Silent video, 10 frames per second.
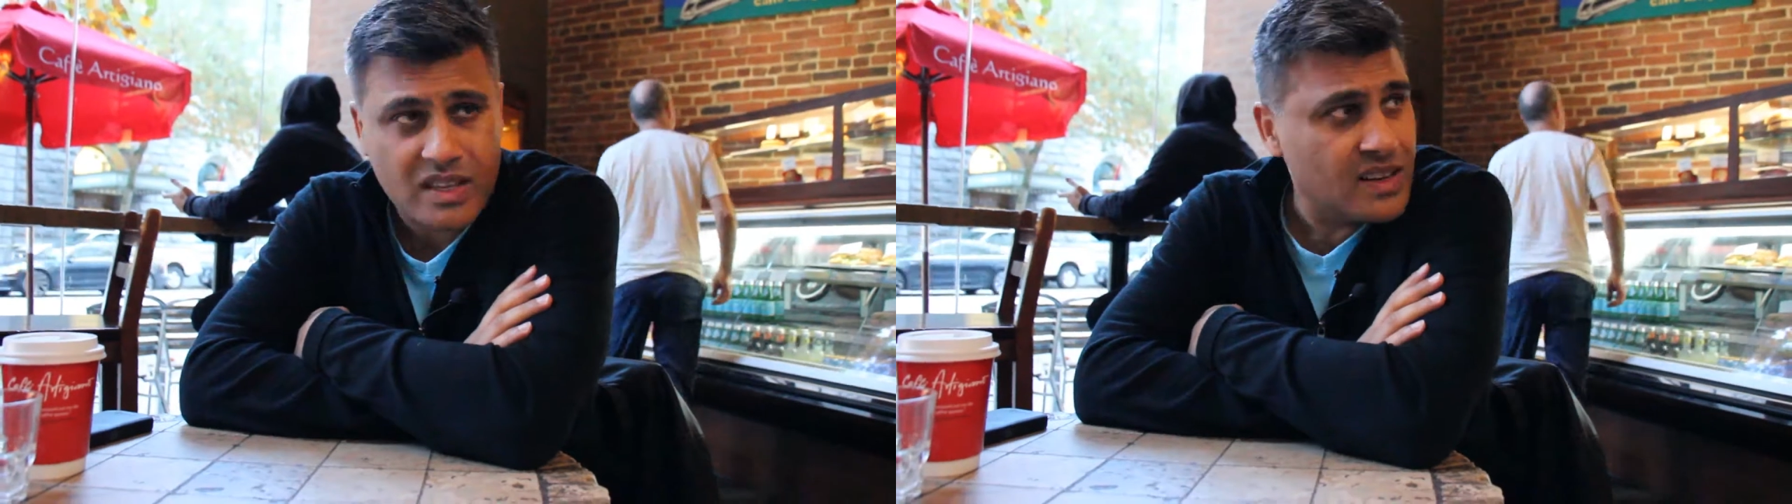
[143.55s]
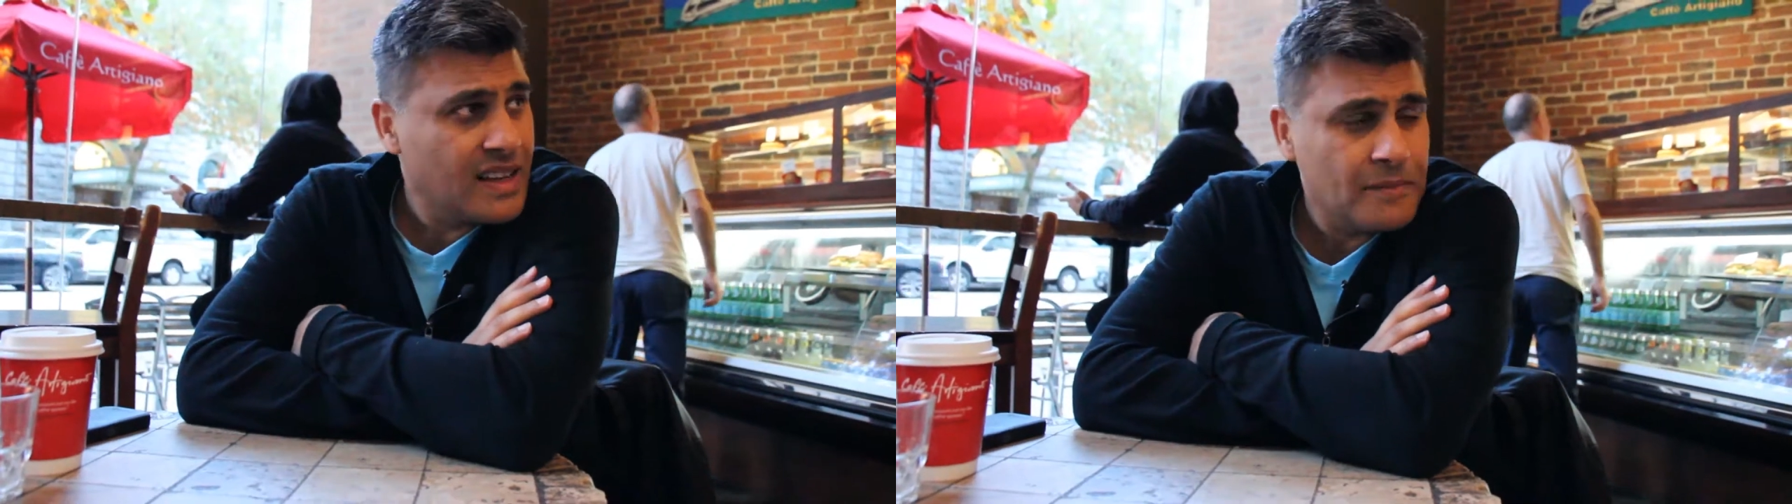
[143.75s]

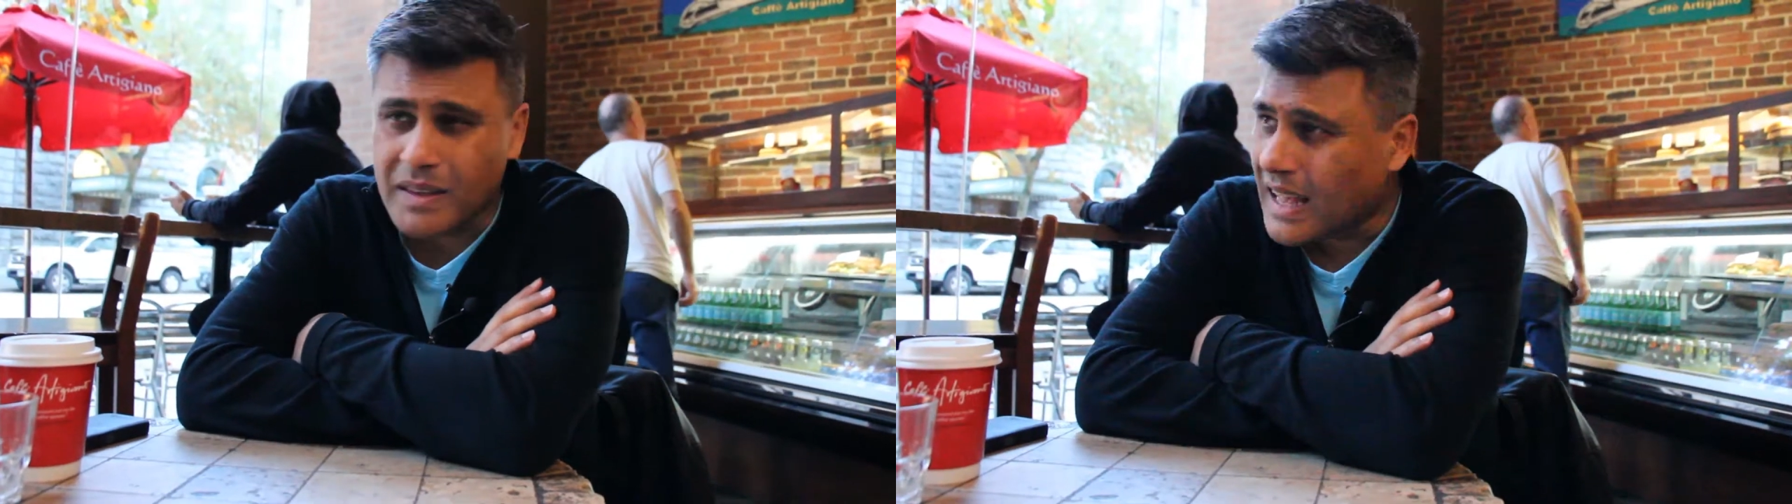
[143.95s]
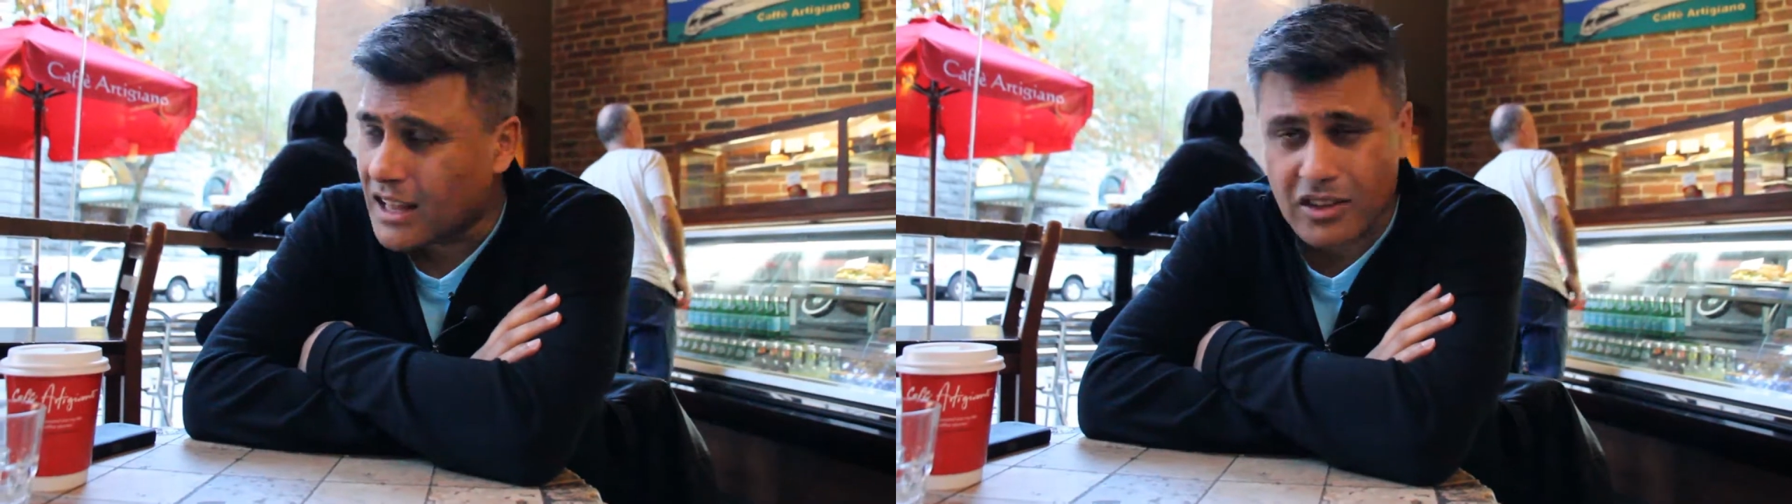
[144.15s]
And
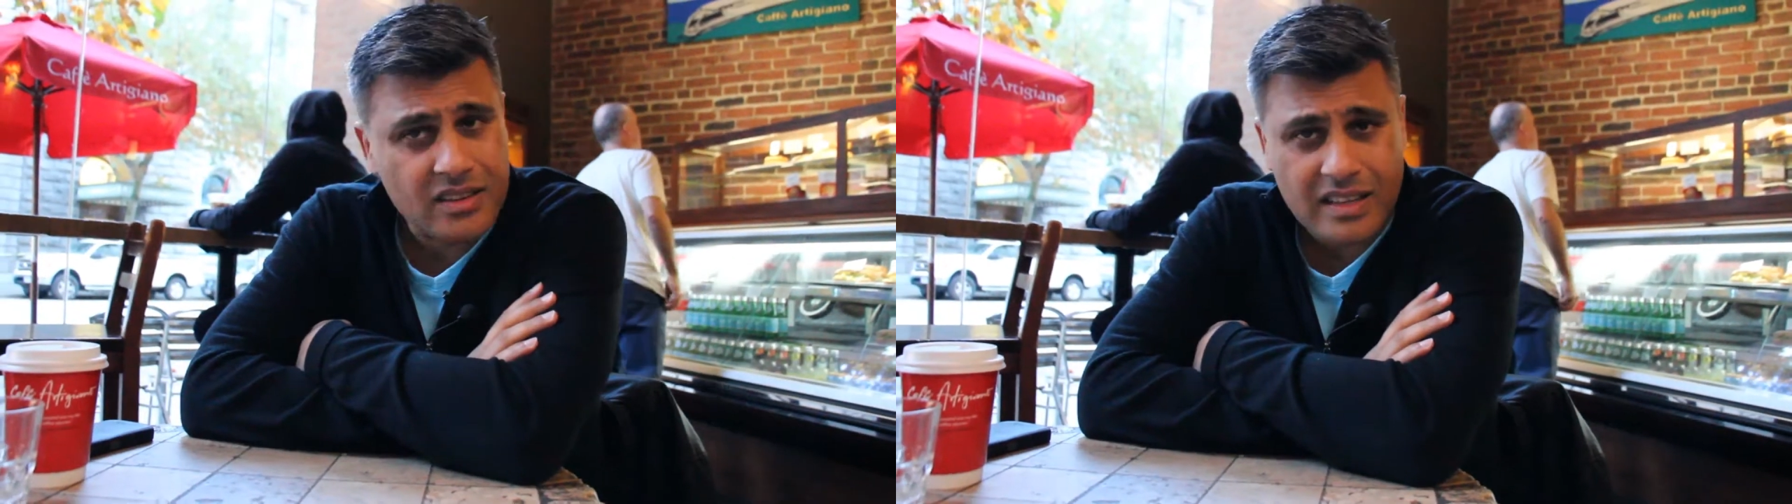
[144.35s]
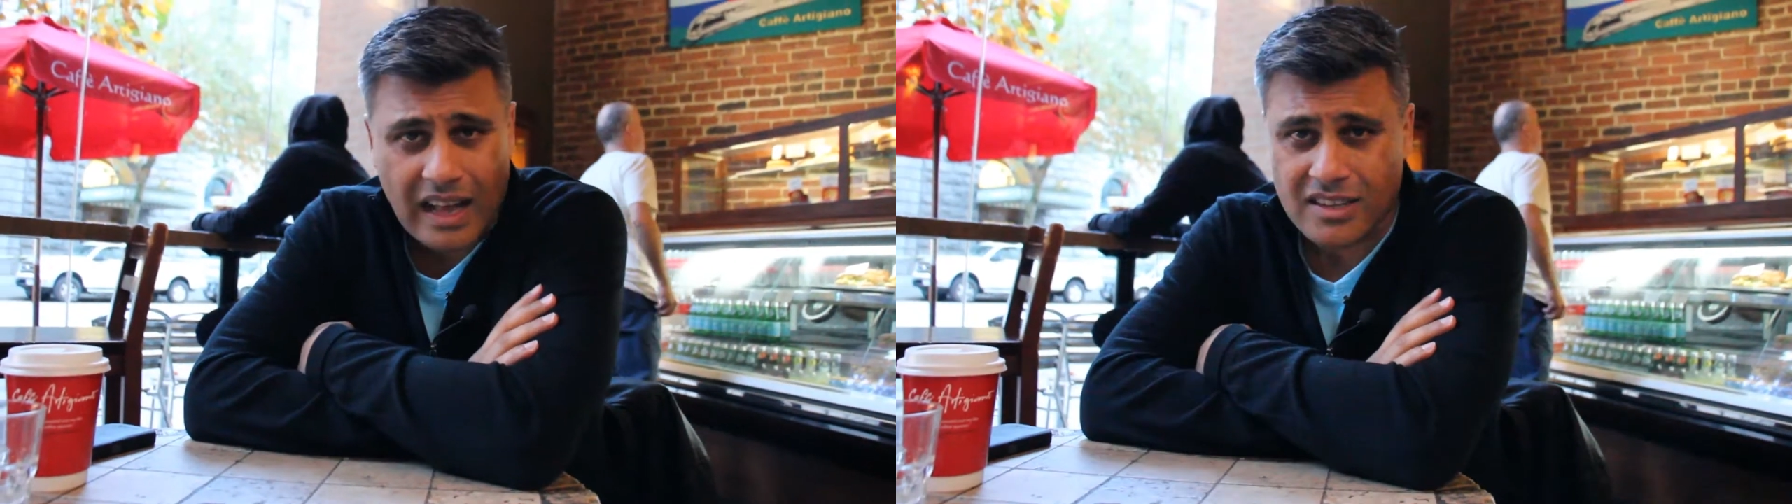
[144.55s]

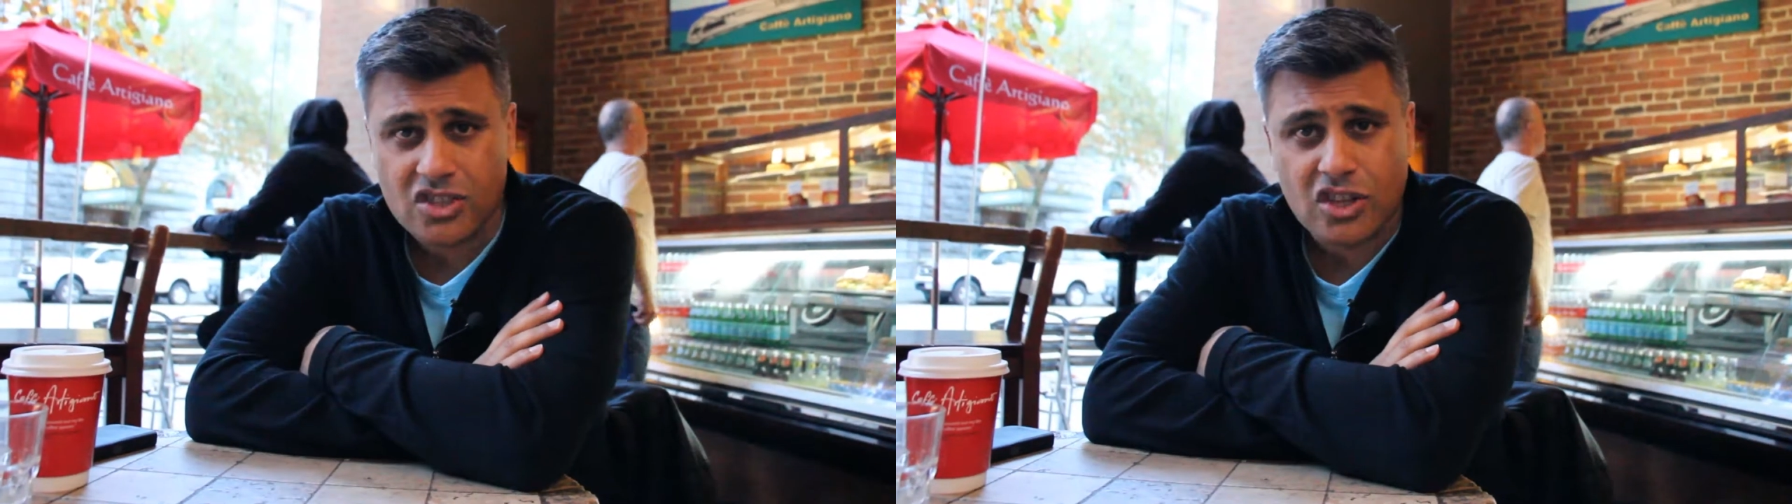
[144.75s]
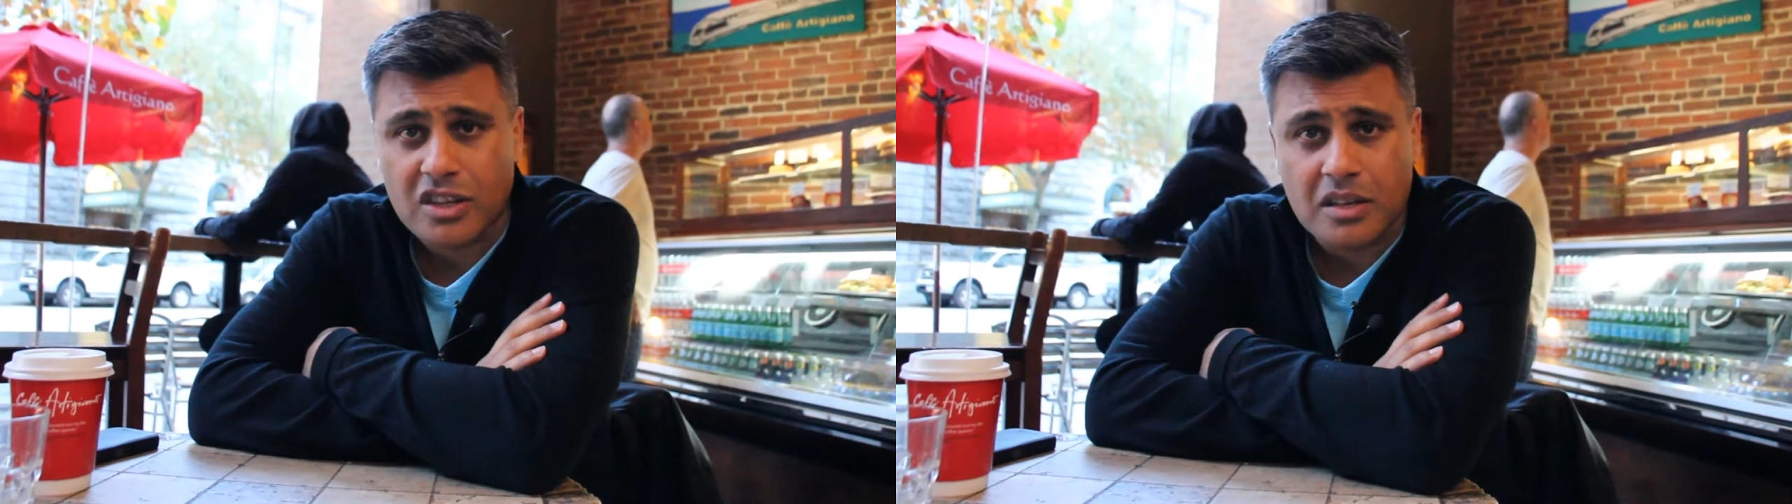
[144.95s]
look, I
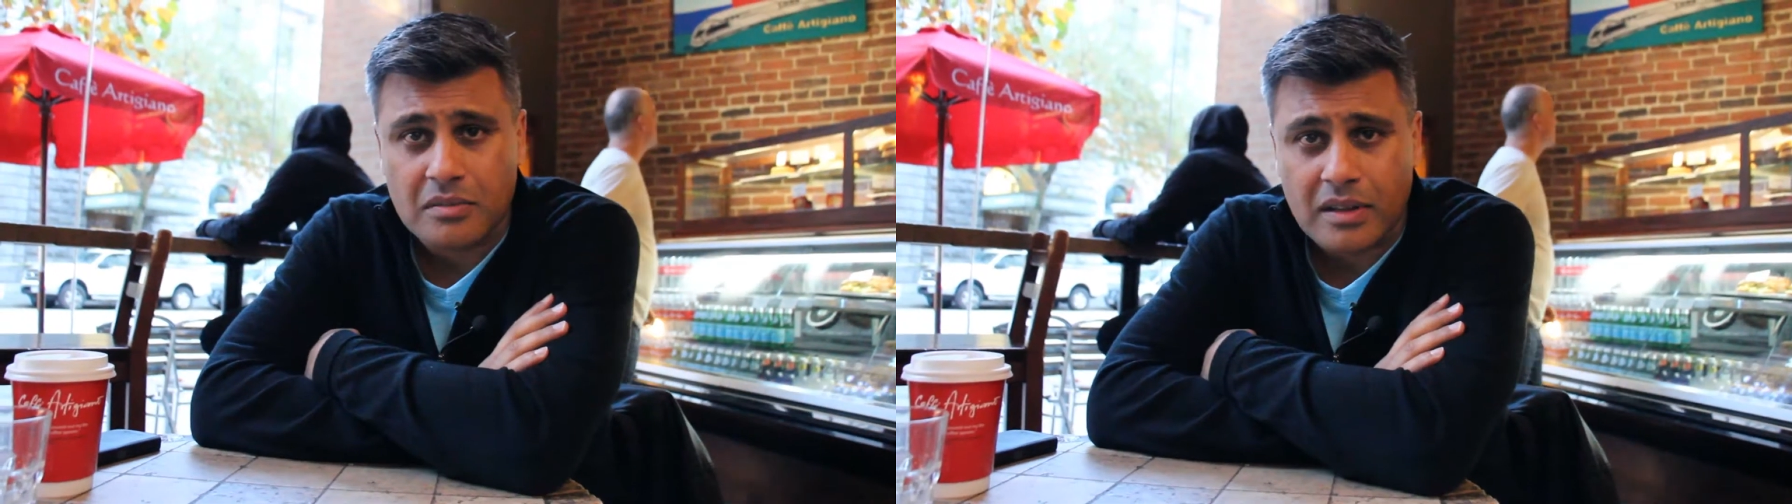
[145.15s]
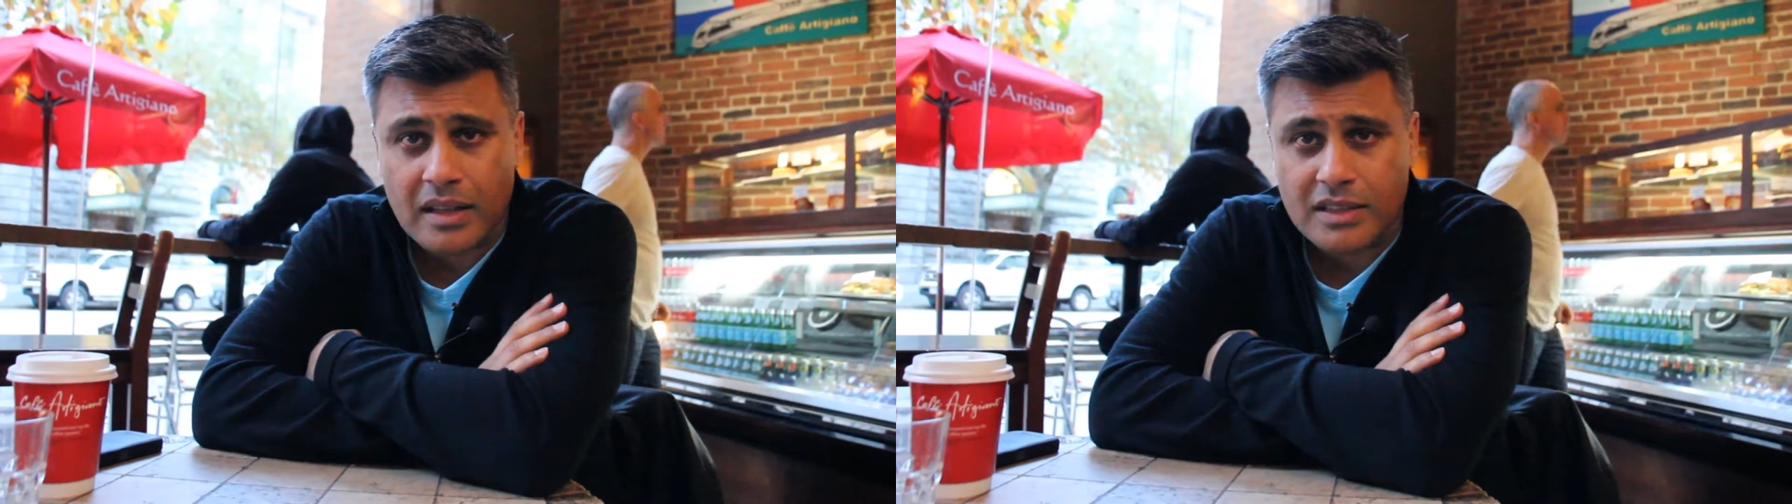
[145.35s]
just look at the,